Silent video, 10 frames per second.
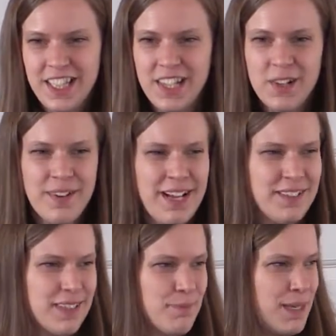Look around
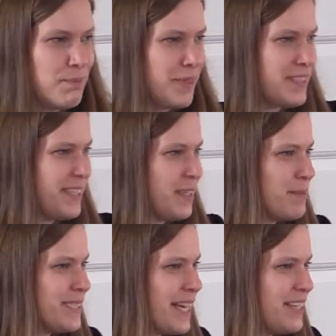at the people sitting
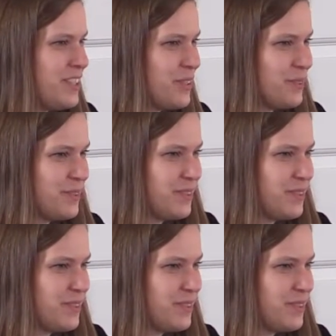beside you.